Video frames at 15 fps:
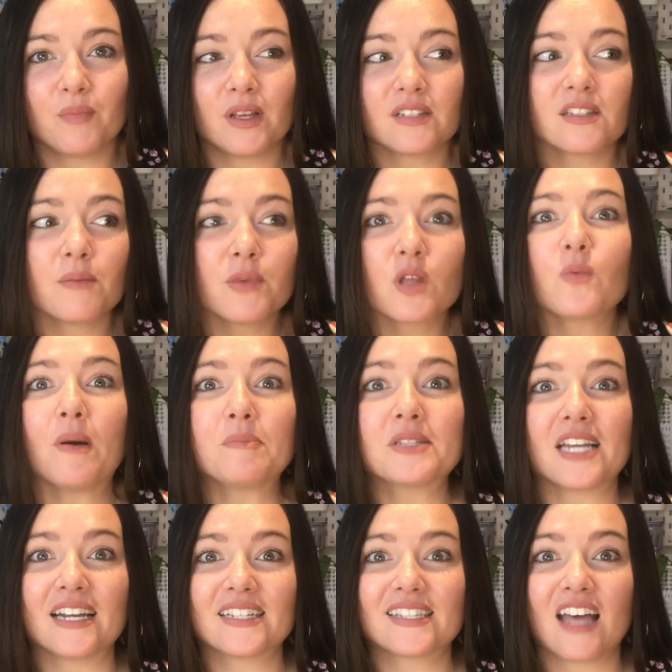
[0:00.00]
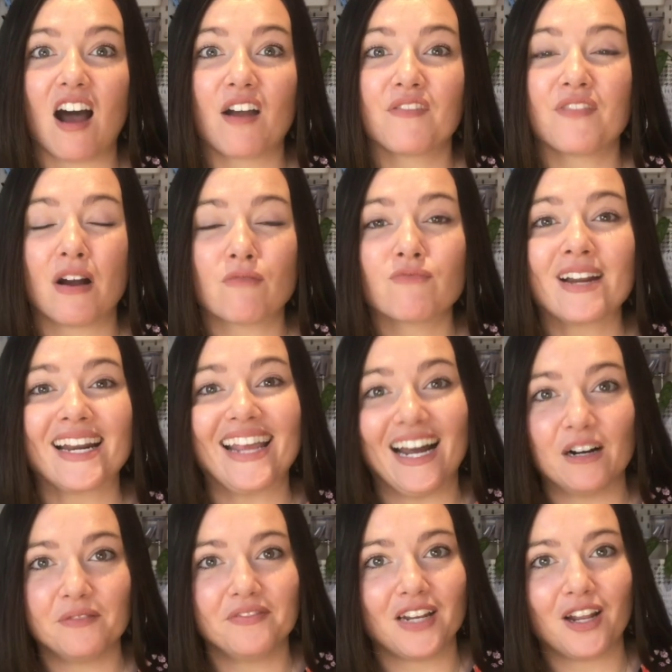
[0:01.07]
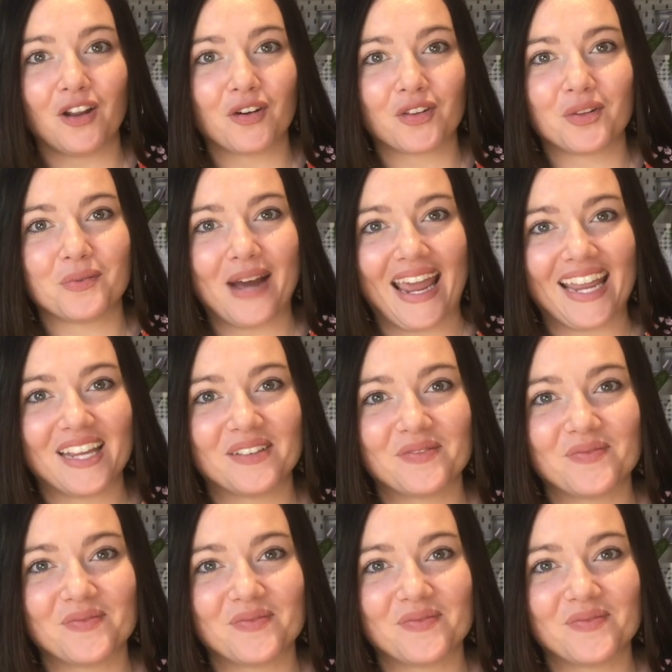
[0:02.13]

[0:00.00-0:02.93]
some of the websites that I found really helpful along the way.